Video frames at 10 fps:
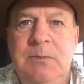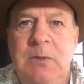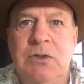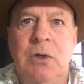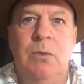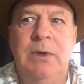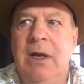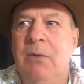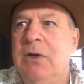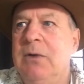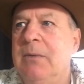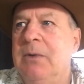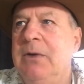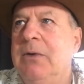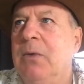So yeah, we're
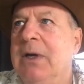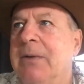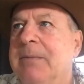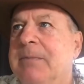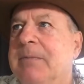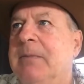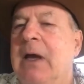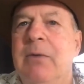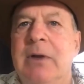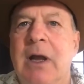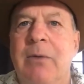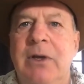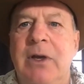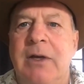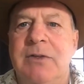doing well. How are
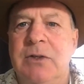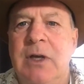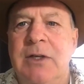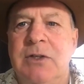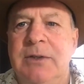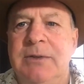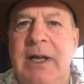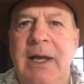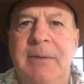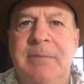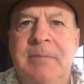you guys? Are you guys good today?